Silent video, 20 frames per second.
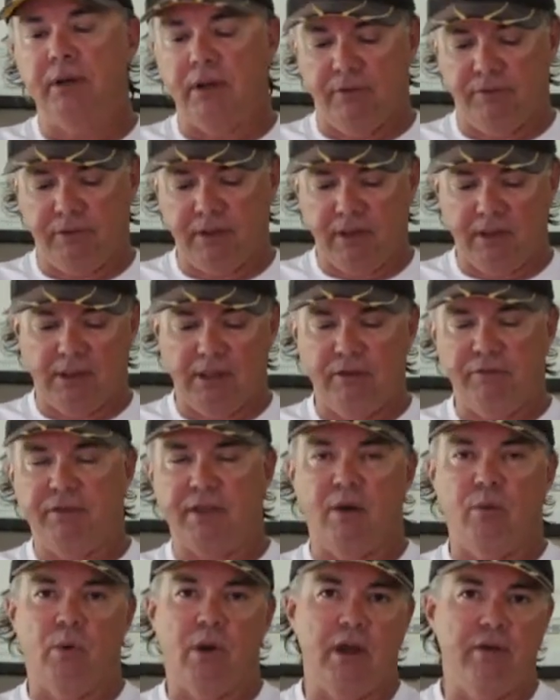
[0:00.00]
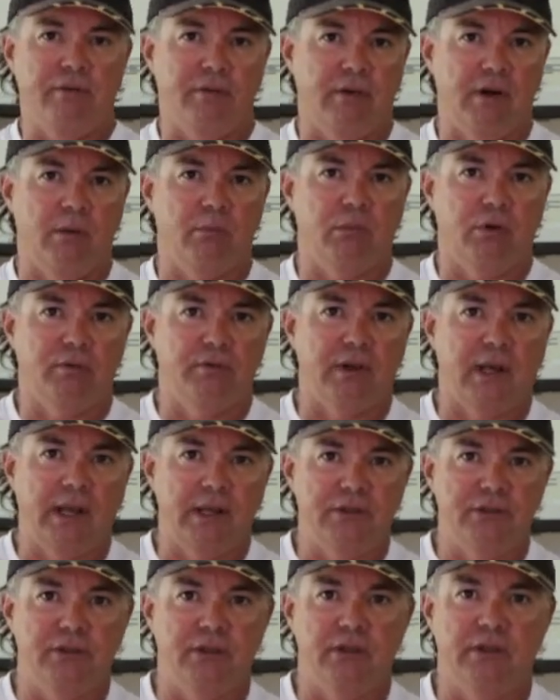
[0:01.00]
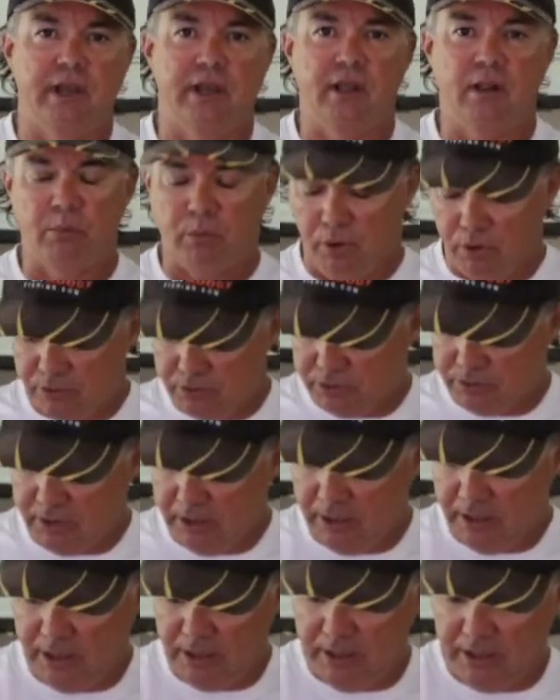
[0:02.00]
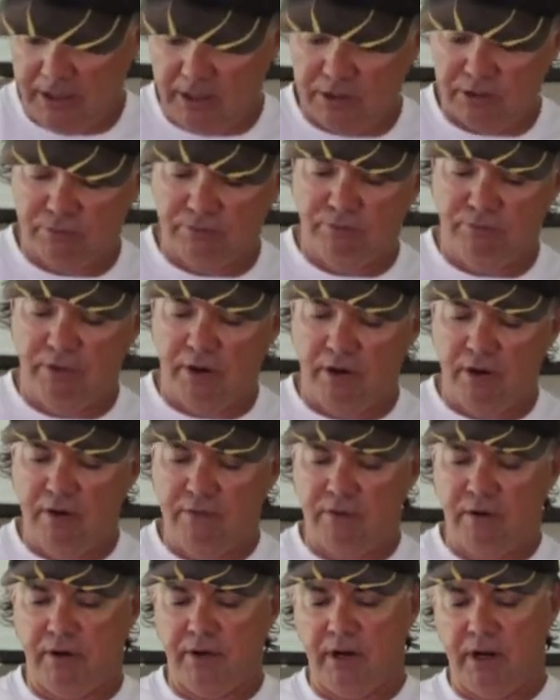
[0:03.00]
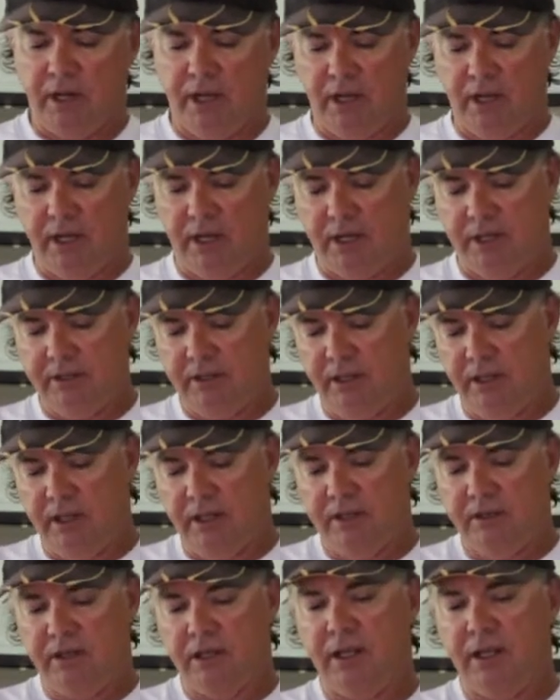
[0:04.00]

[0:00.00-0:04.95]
Now if they're left that way for a number of days in your tackle box, it is very, very hard to